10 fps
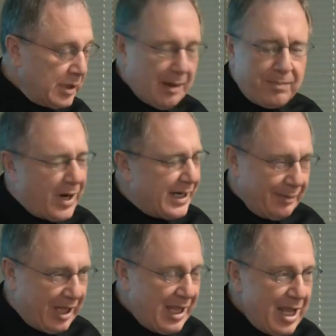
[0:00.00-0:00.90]
No,
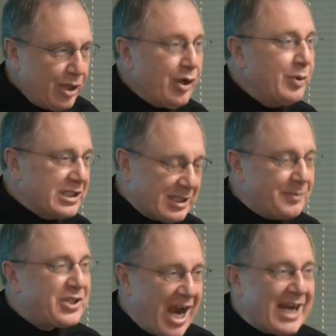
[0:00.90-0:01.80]
pardon me. You will
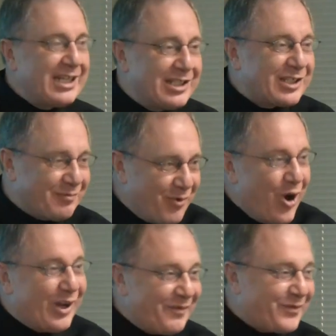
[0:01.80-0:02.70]
subtract the
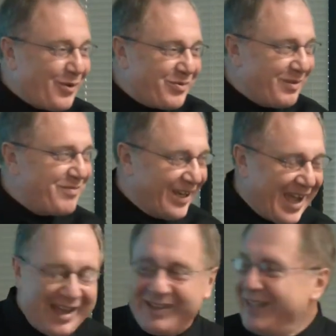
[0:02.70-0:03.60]
smaller from the
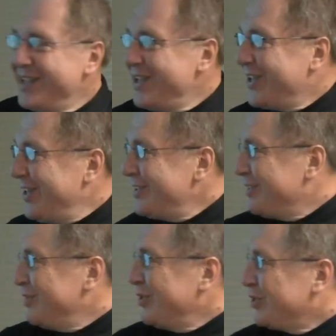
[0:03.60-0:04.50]
bigger.
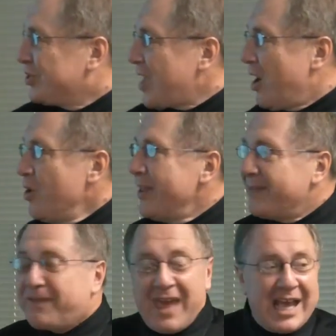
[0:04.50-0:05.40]
Yes? So
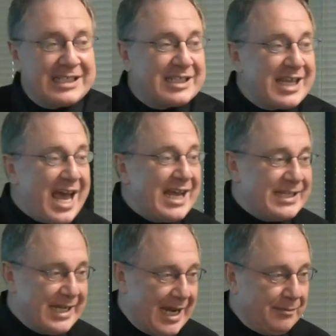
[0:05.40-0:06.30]
that's the
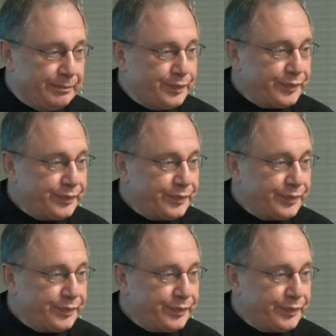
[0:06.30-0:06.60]
idea.